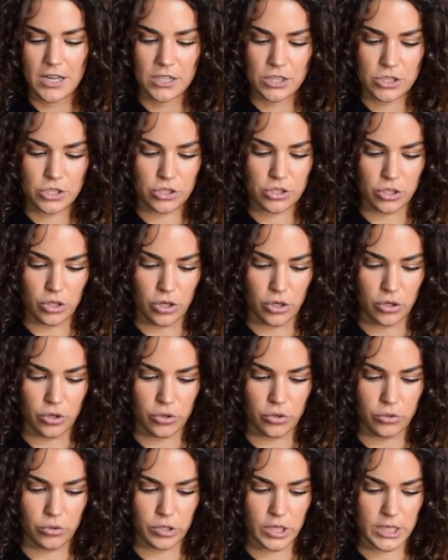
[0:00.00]

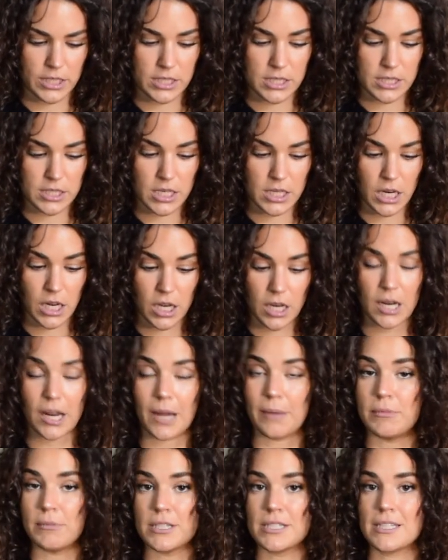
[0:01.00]
so instead
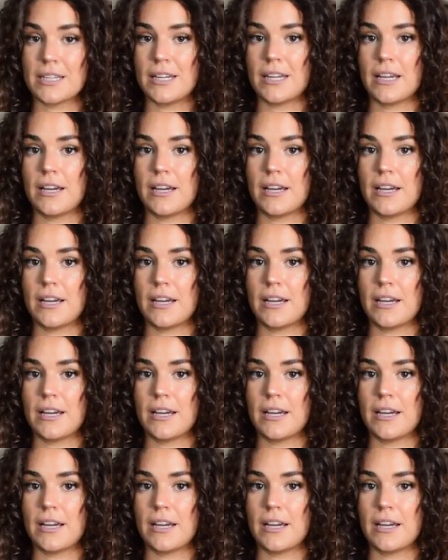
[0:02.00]
I'm just going